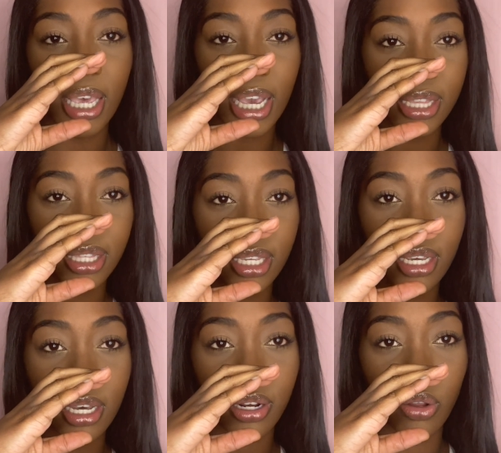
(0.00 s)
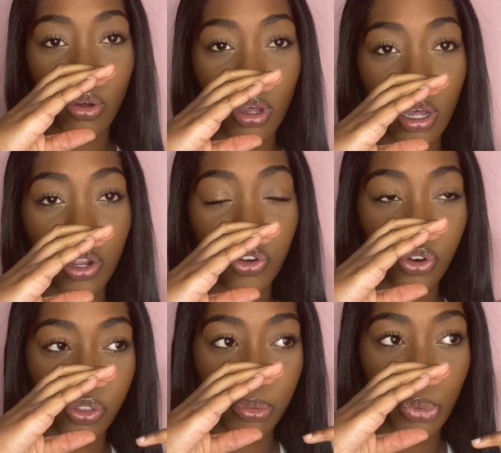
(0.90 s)
and then they cut
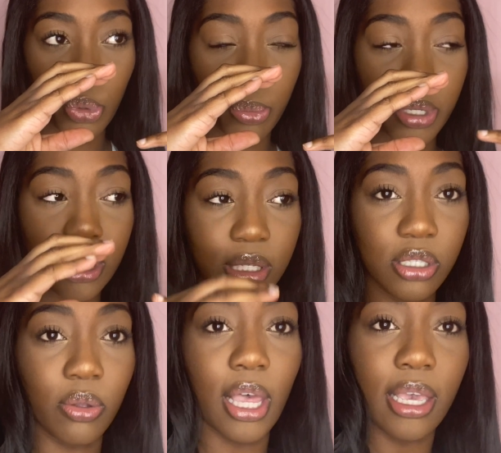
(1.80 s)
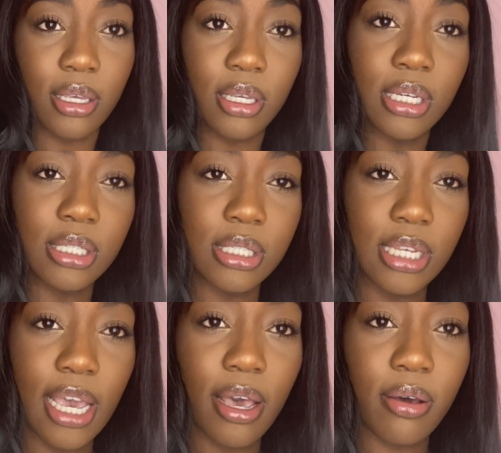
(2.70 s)
under the boob. So like
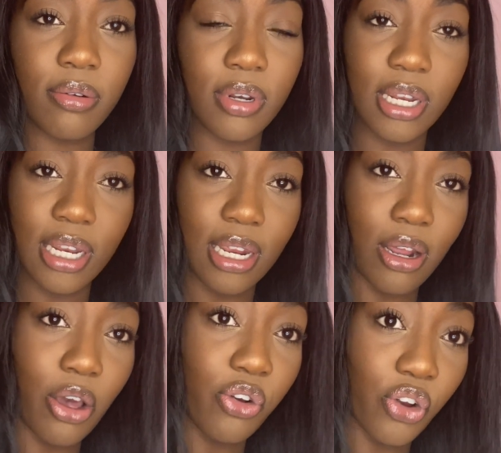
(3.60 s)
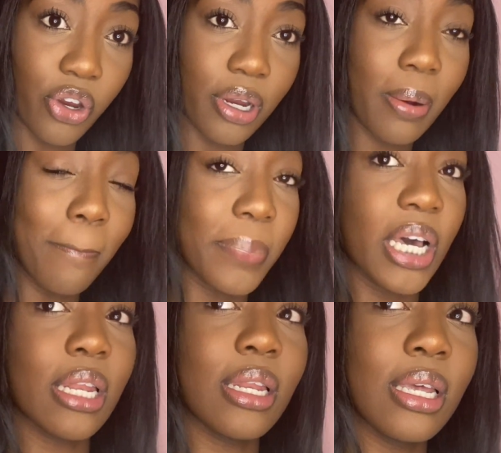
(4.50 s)
down and under.
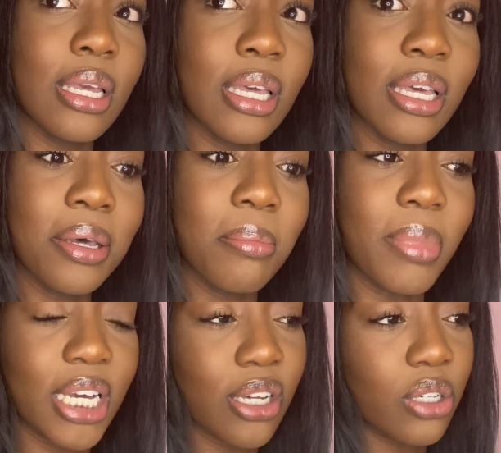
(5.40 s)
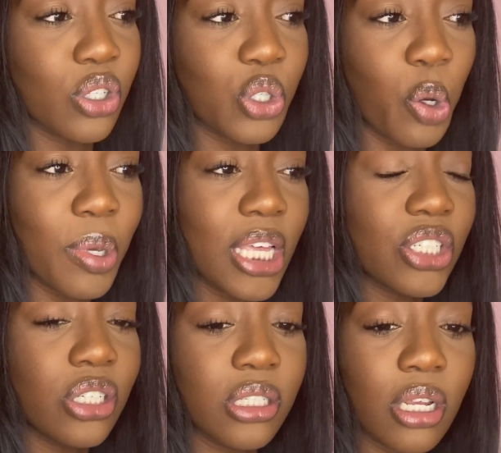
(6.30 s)
But my doctor told me that
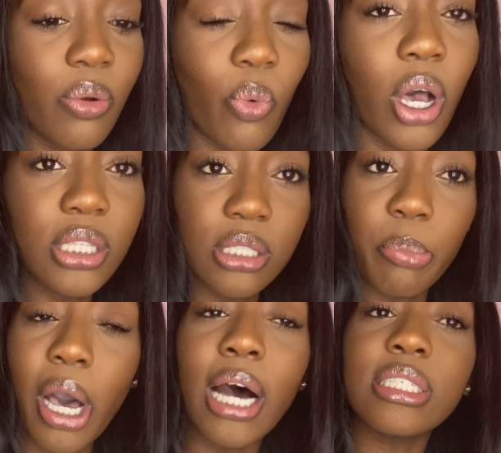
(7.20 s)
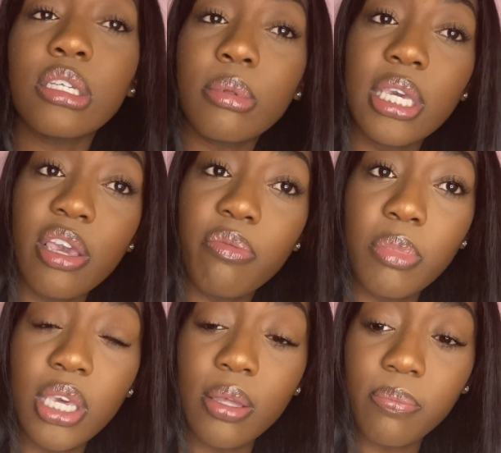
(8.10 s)
she didn't want to possibly give
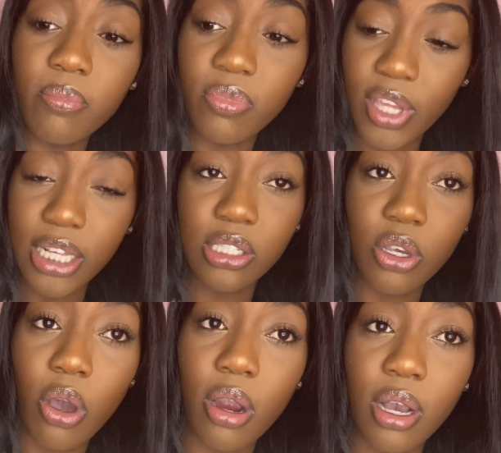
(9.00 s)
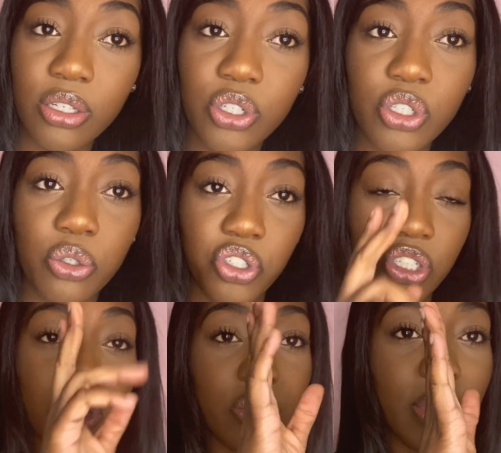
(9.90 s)
me that scar under, so she
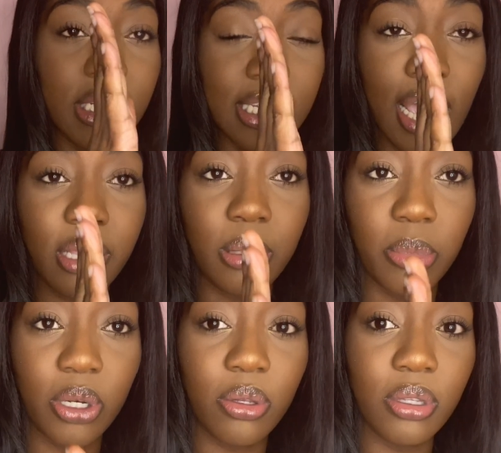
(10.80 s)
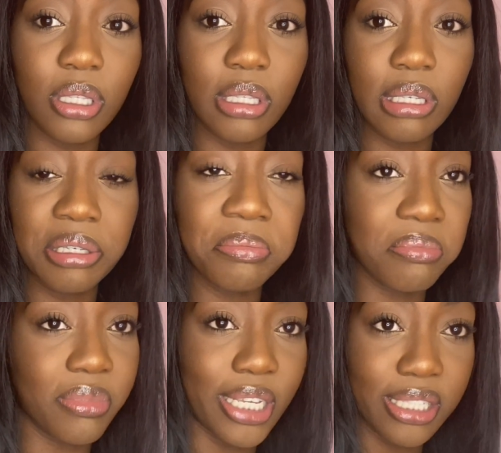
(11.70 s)
just went down the middle,
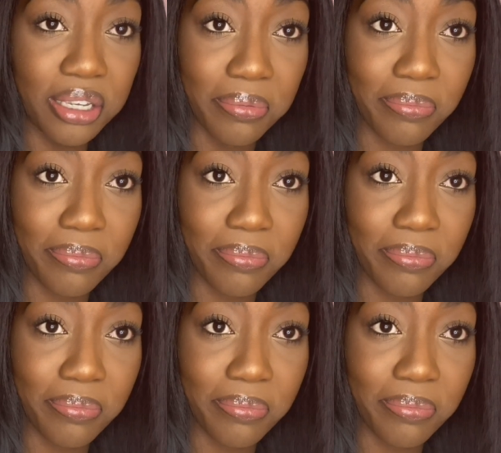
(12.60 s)
and that's it.